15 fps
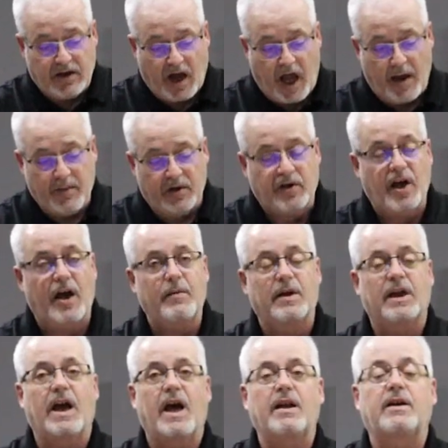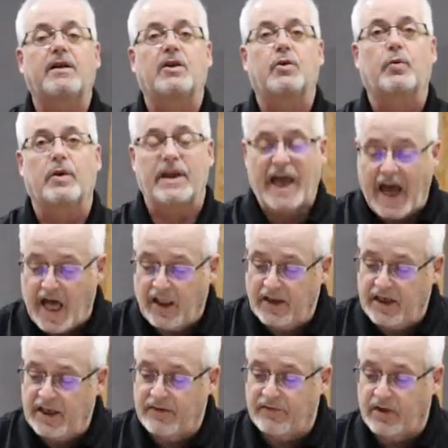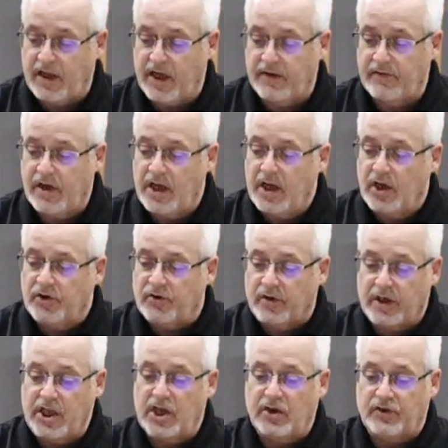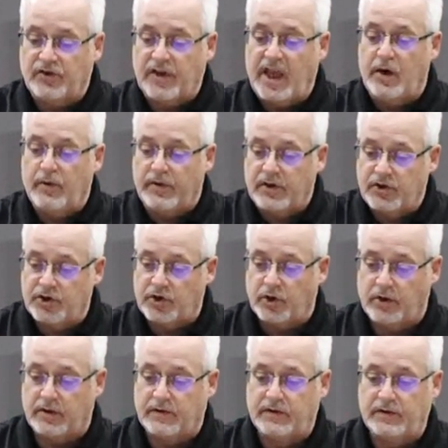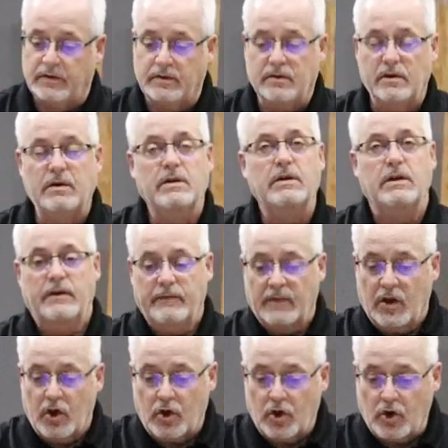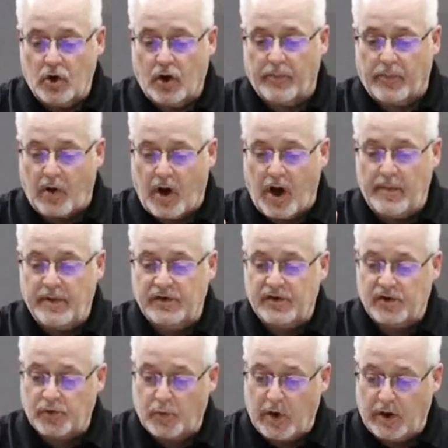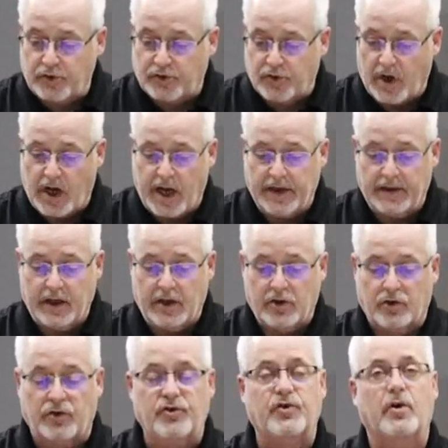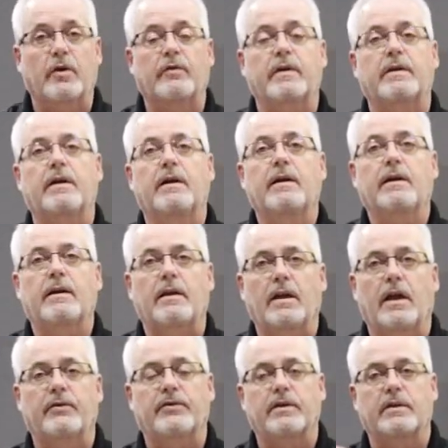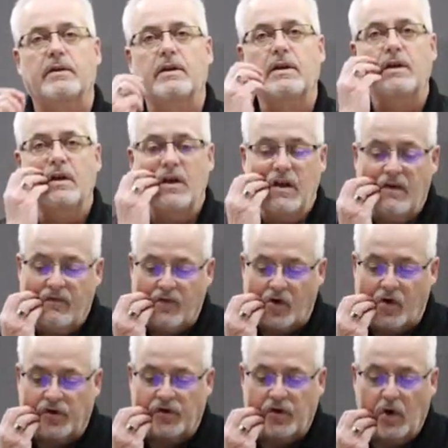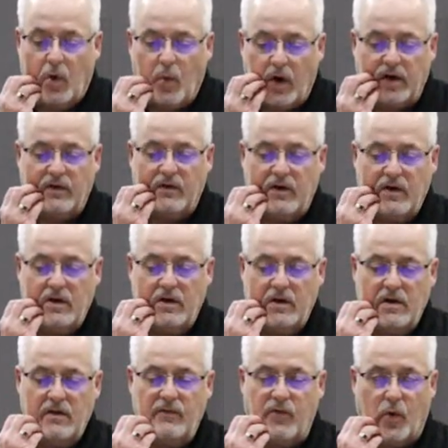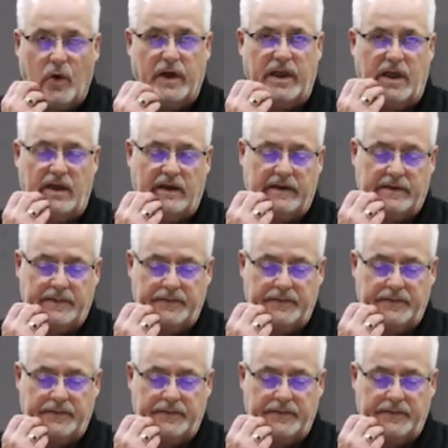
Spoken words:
time and time again in the reality of life, so that he could say with assurance, "Your promise is well tried, and your servant loves it." Verse 140.